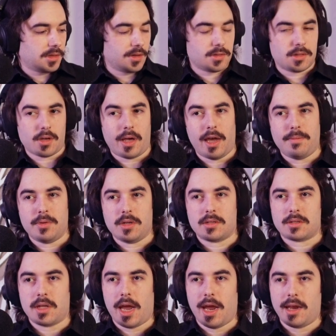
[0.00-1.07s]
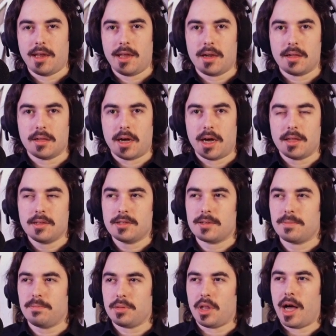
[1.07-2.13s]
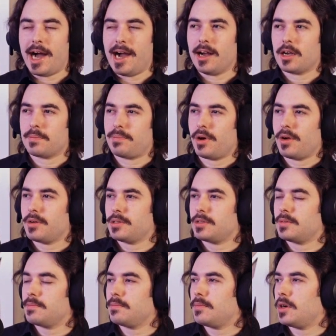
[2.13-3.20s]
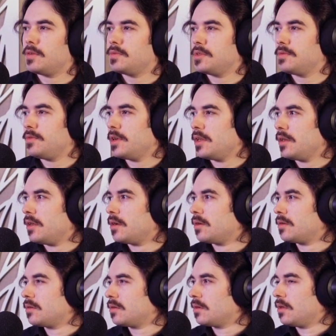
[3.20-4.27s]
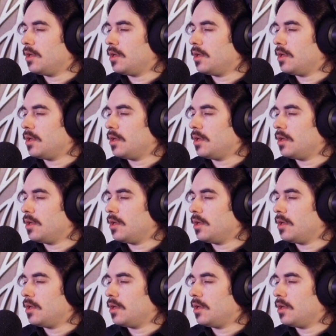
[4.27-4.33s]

So I've been staying in a lot. This is a blog portion of the video